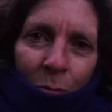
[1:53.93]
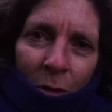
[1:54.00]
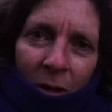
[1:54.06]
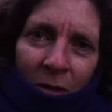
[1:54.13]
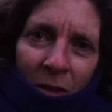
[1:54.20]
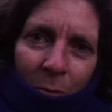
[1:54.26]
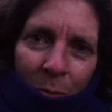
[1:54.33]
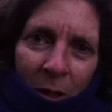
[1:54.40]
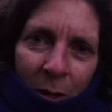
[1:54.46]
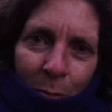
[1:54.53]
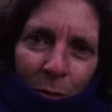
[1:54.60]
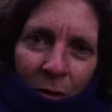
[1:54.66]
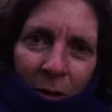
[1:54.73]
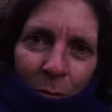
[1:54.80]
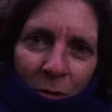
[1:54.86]
And one of the
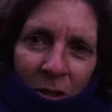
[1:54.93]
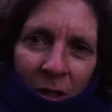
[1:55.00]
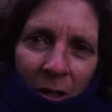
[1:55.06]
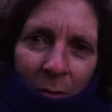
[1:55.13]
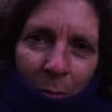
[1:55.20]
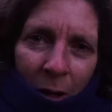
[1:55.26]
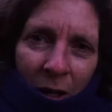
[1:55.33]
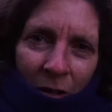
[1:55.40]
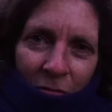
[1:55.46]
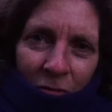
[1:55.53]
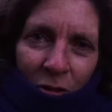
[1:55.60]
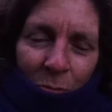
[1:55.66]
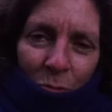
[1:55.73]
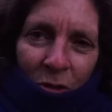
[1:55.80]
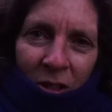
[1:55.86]
people that was in my
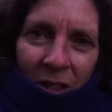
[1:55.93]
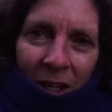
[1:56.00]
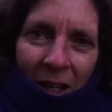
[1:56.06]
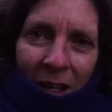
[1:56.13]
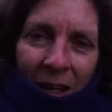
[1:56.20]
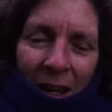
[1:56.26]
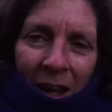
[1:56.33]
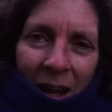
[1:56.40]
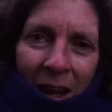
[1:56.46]
group was saying,